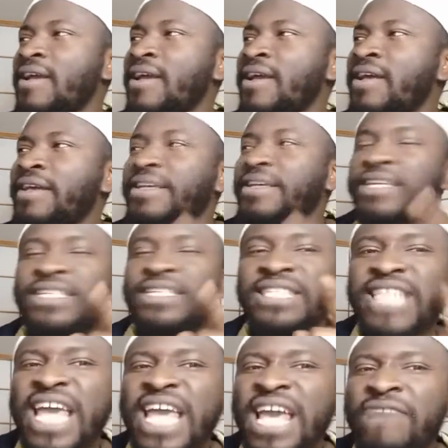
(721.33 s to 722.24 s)

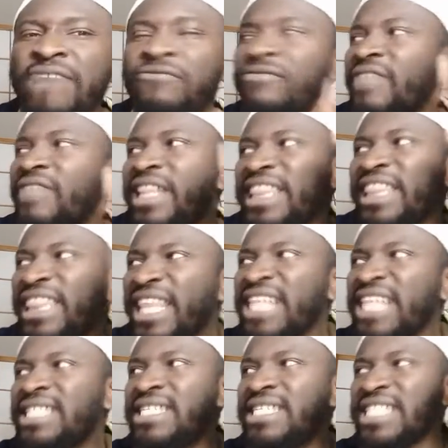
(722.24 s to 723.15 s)
Save
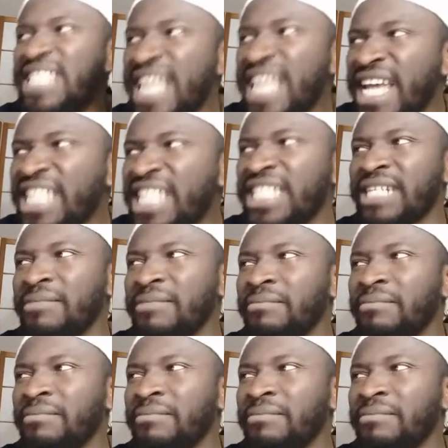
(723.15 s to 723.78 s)
this nation